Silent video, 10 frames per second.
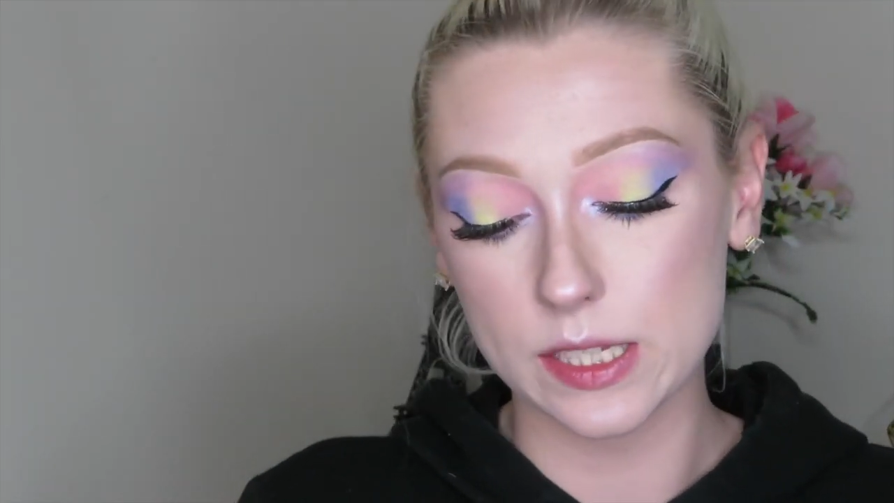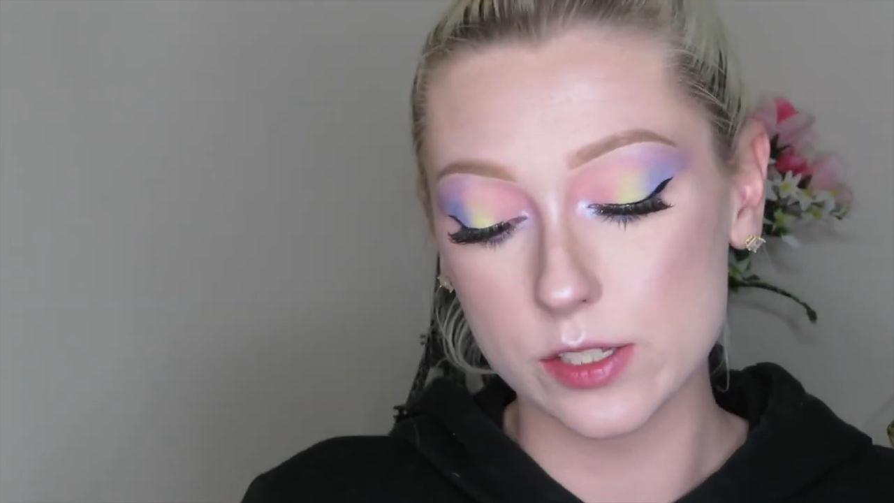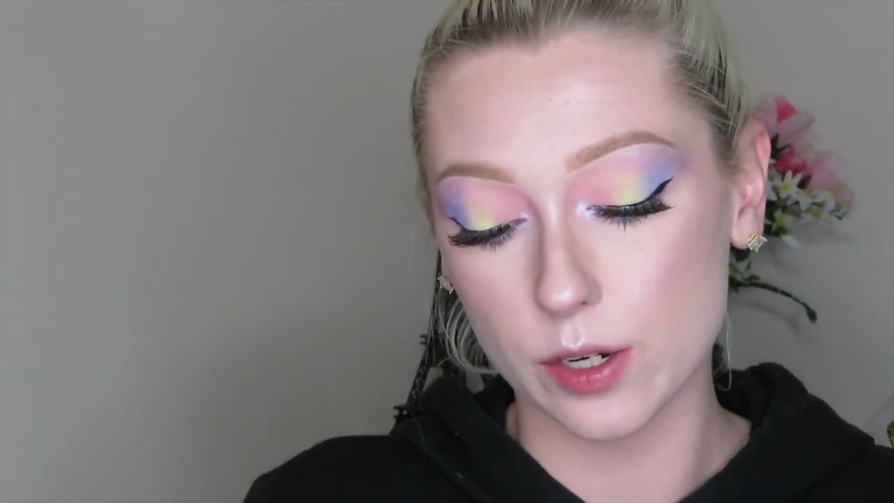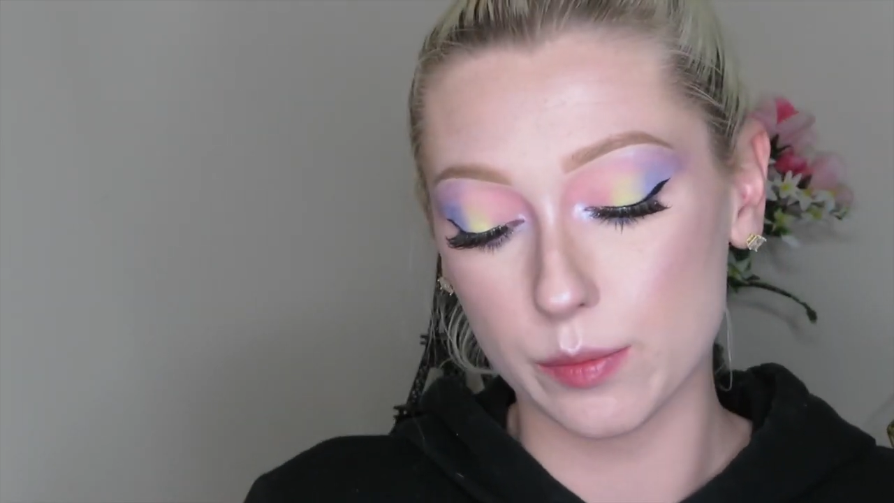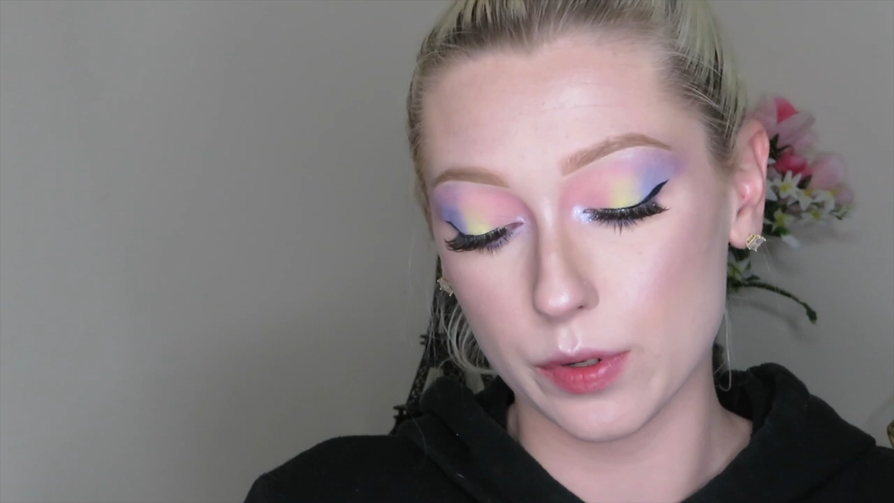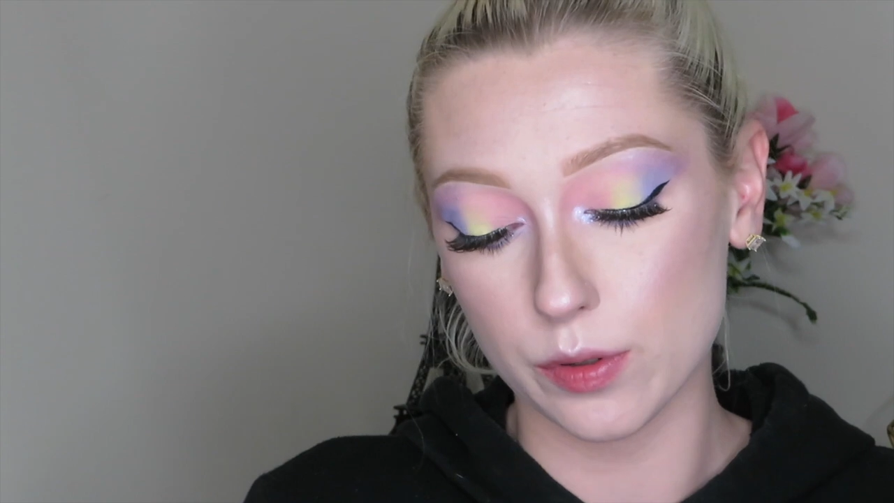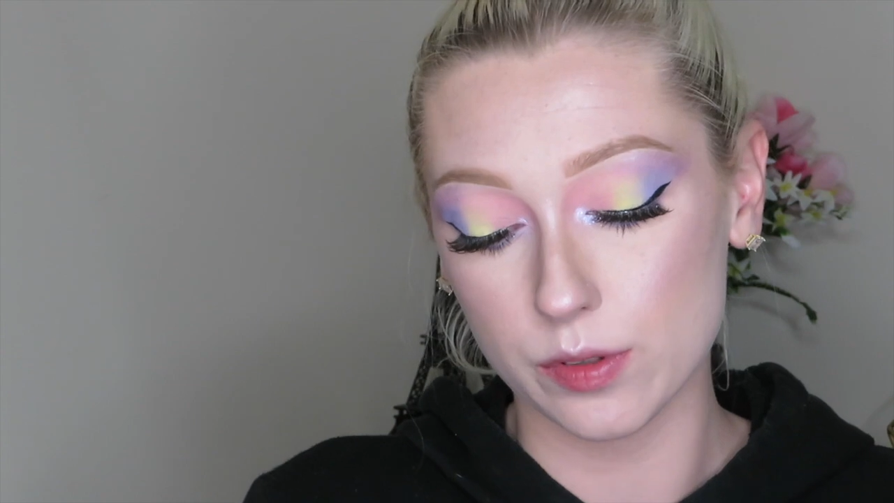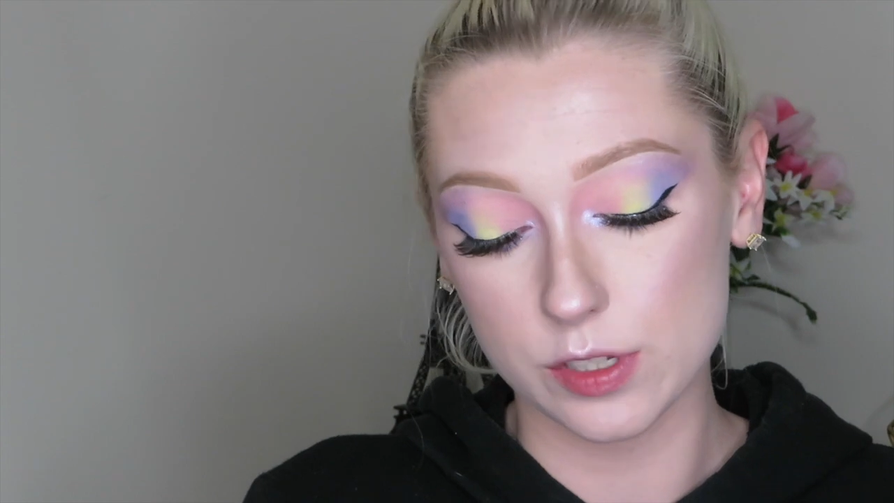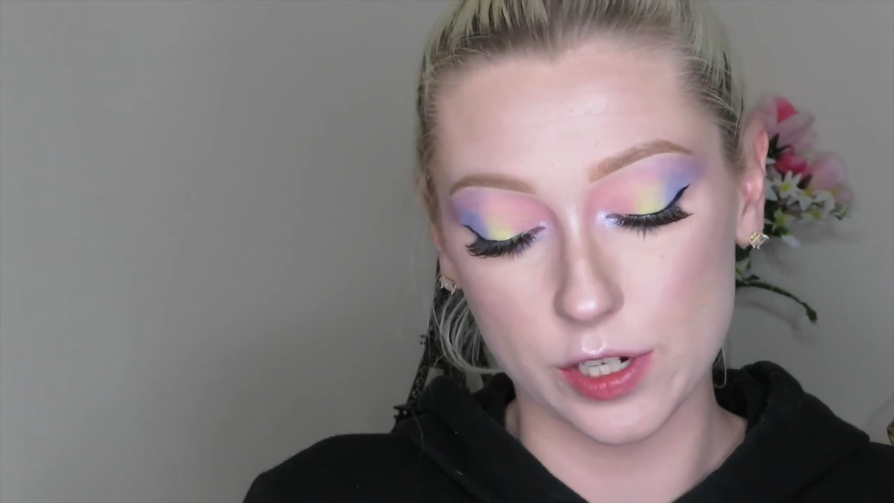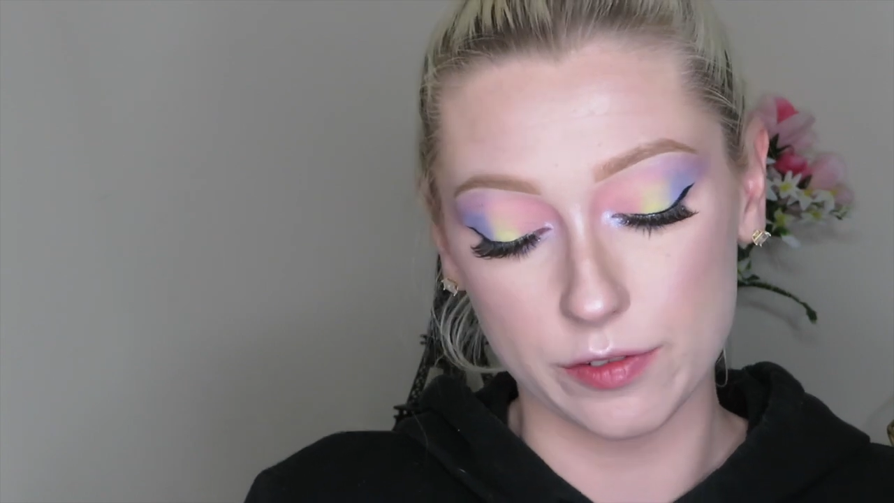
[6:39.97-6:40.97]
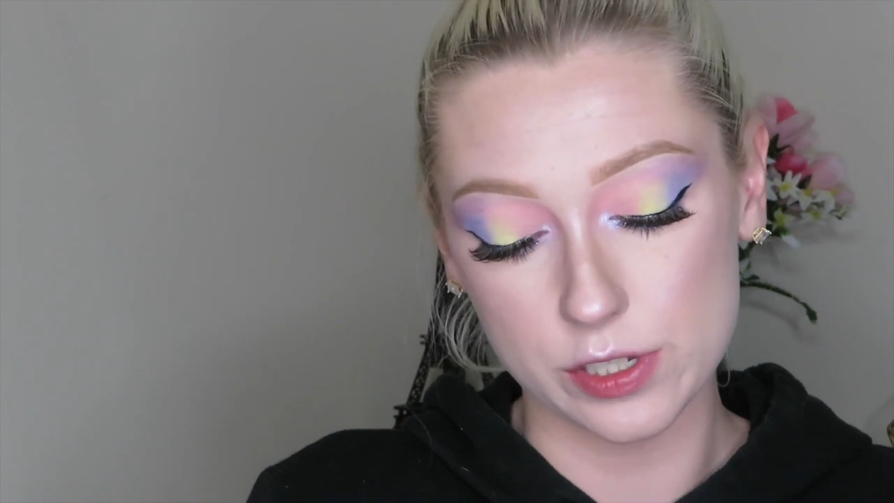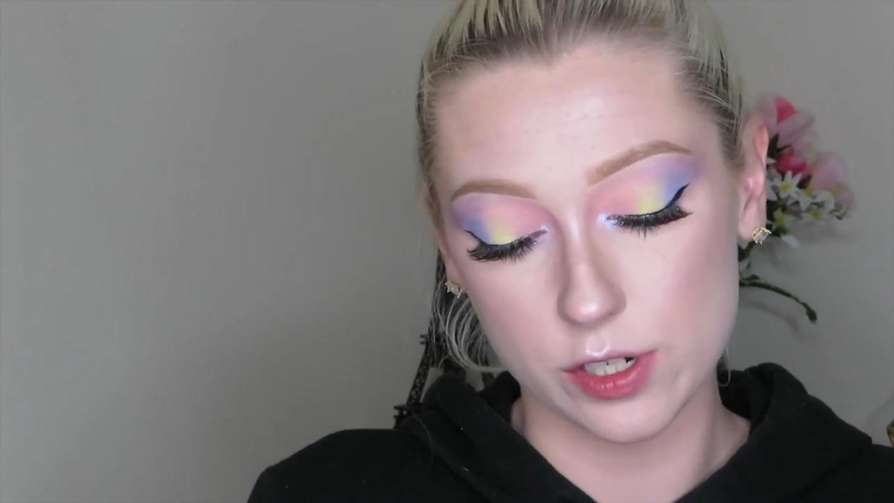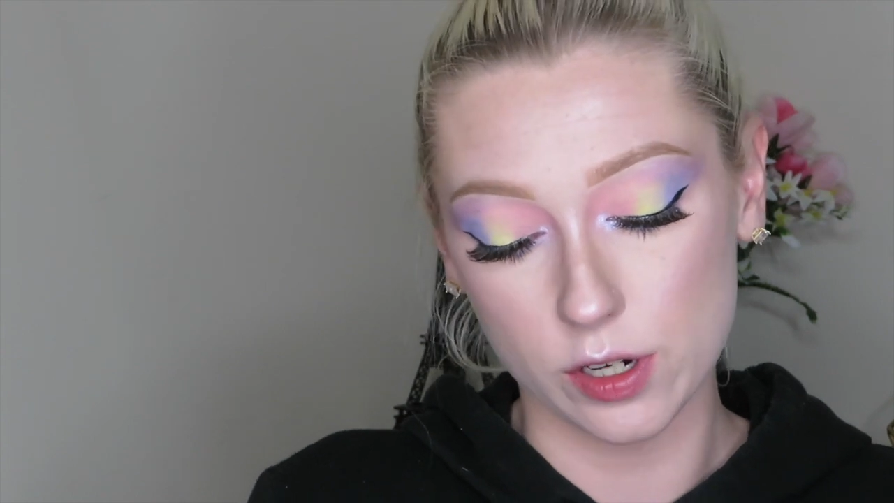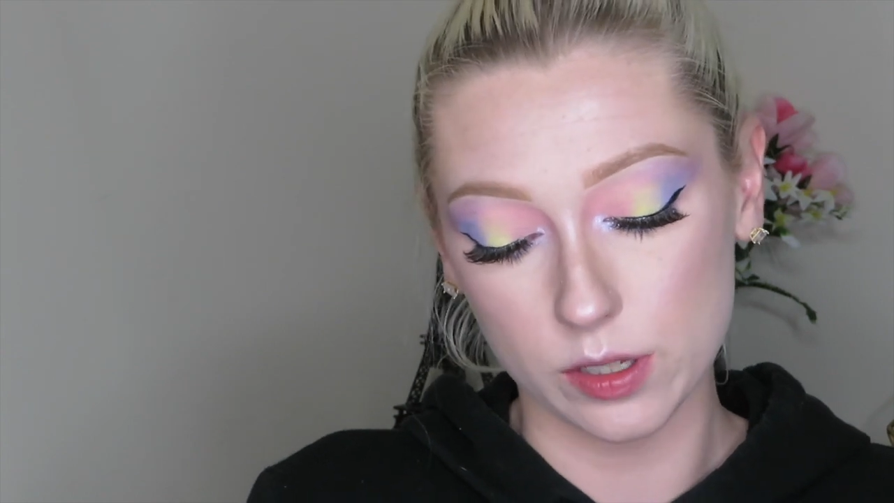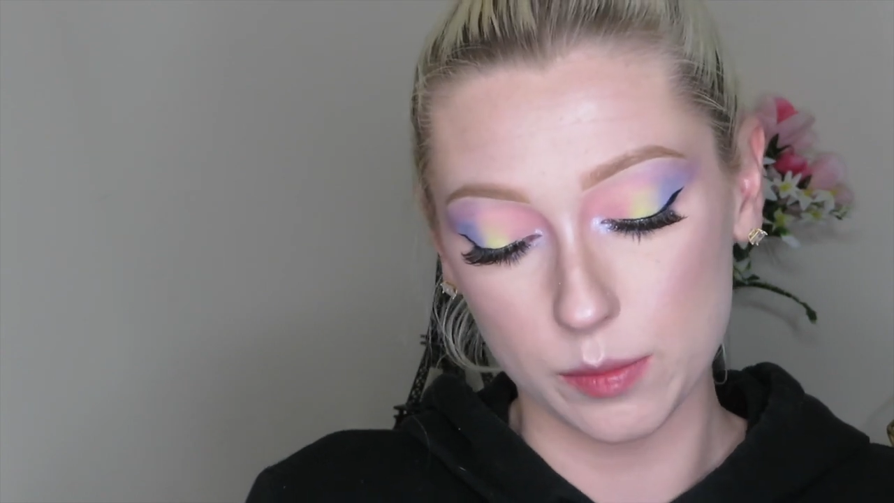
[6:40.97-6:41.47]
These are both Jeffree
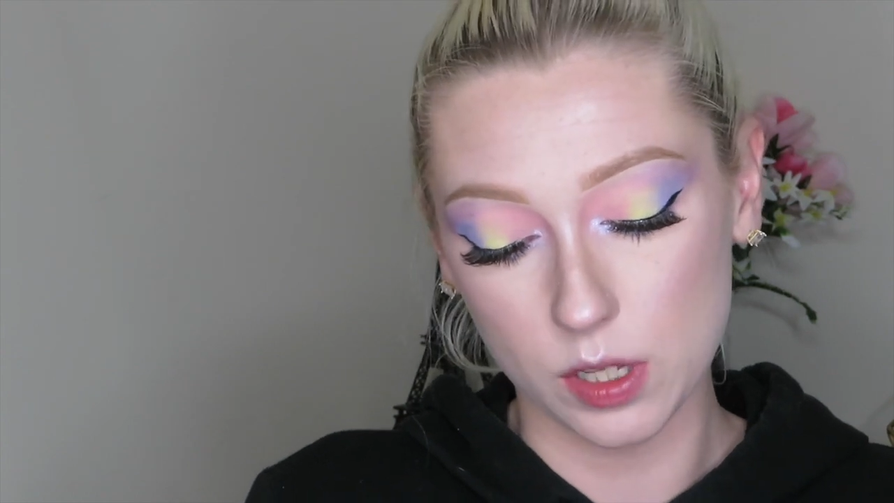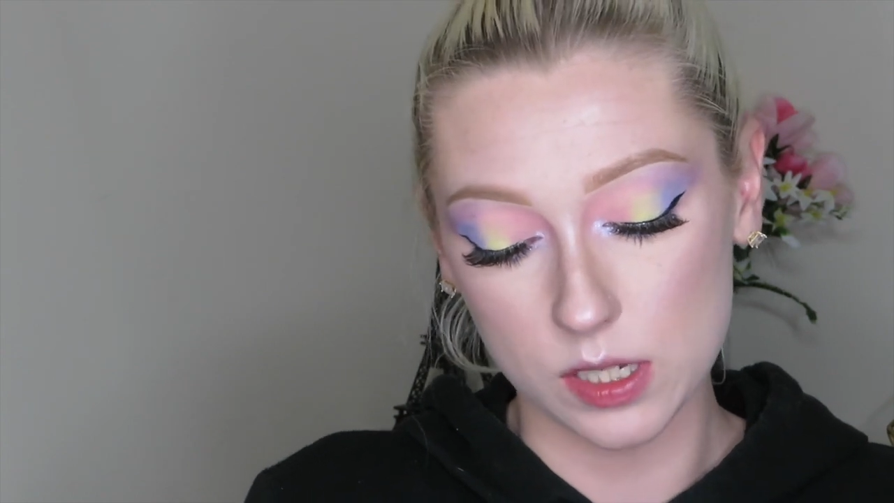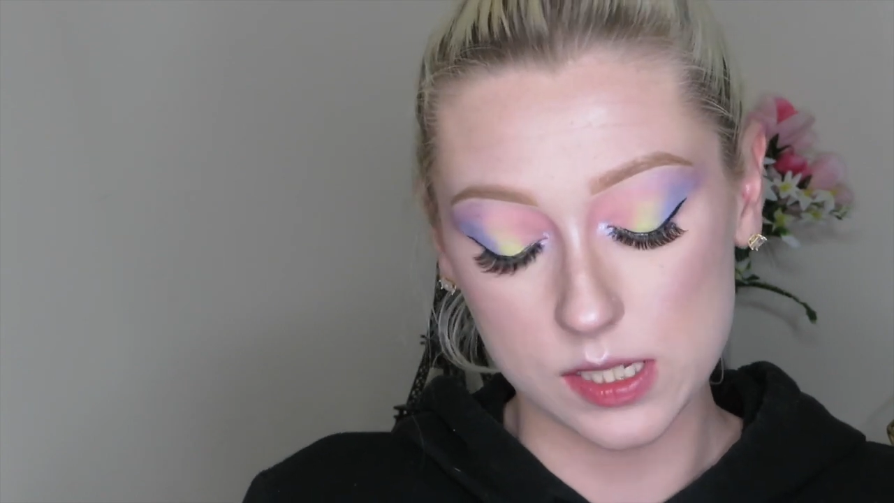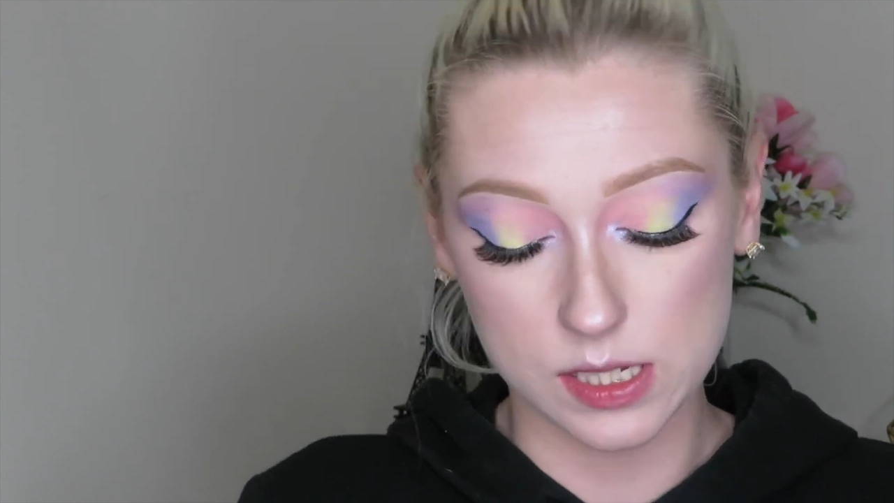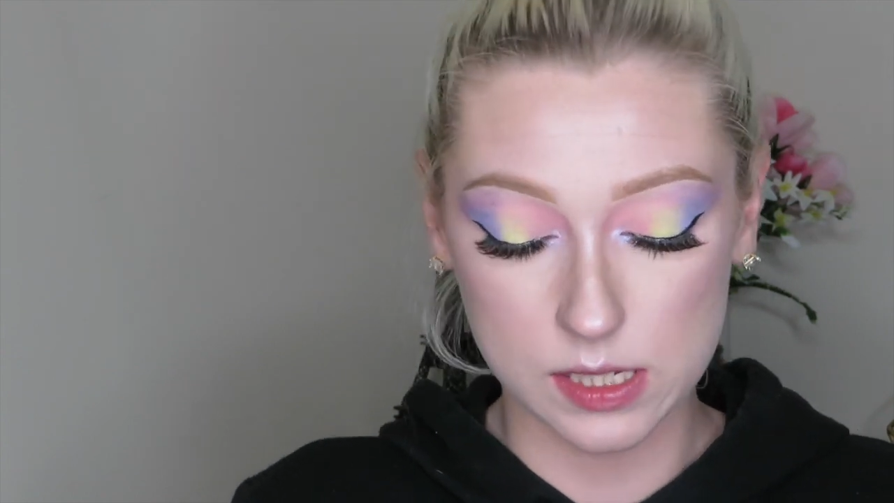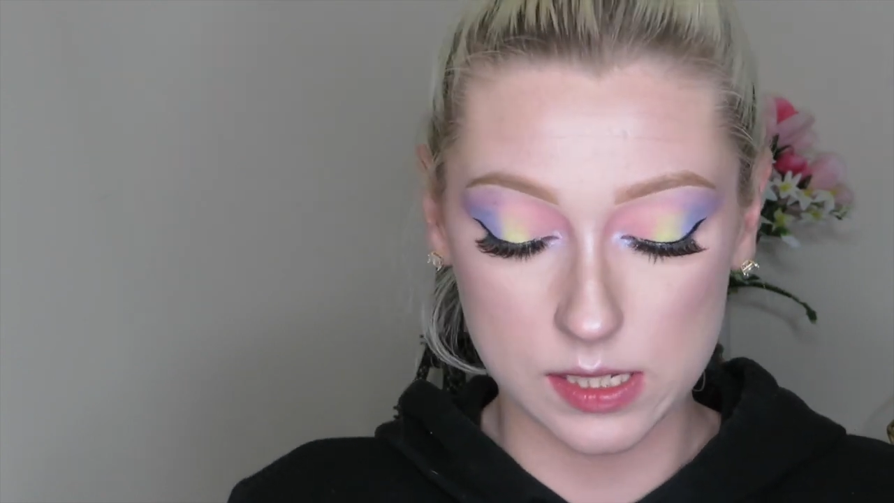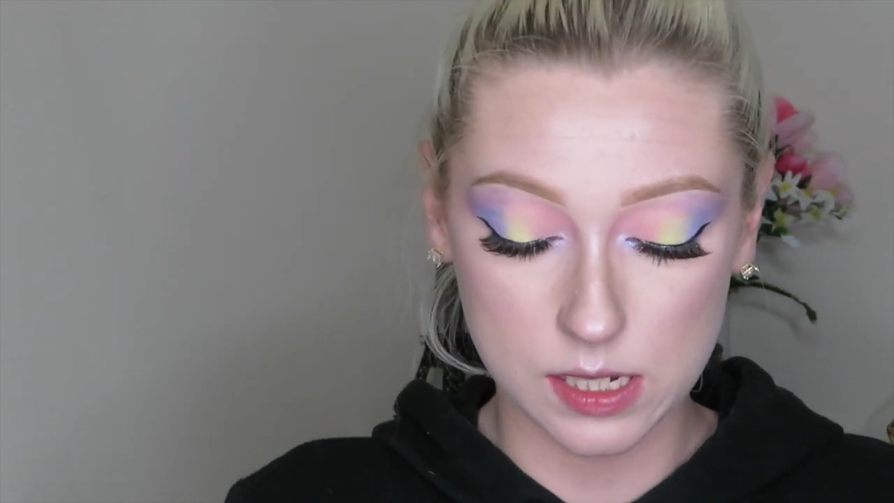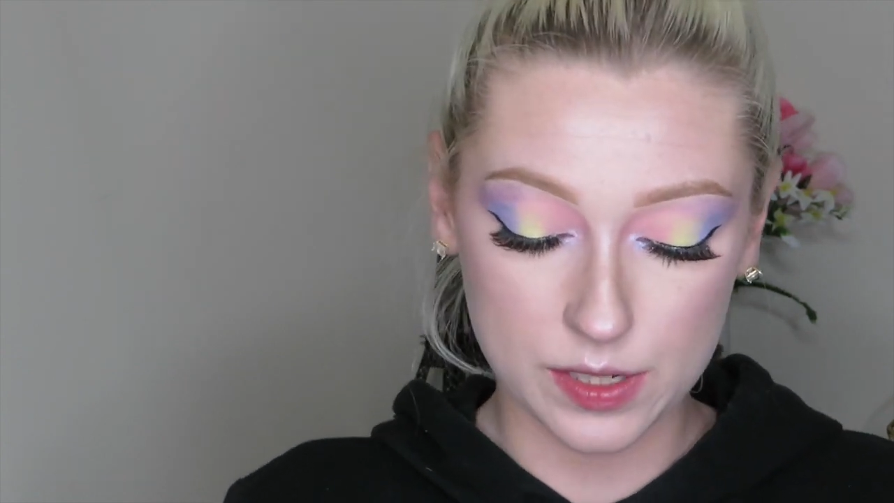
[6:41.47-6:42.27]
Star lip glosses.